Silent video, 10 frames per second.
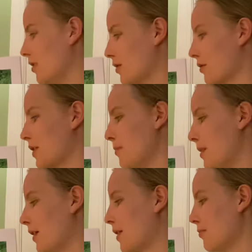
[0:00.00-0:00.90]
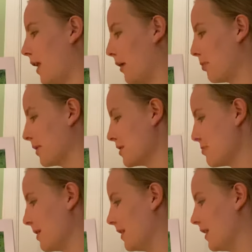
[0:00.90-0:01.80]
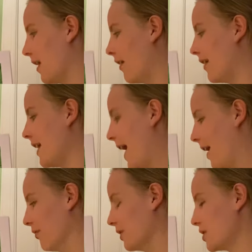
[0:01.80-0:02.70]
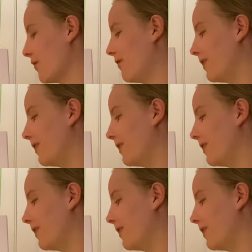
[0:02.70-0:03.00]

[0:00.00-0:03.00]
North American black bears spend on average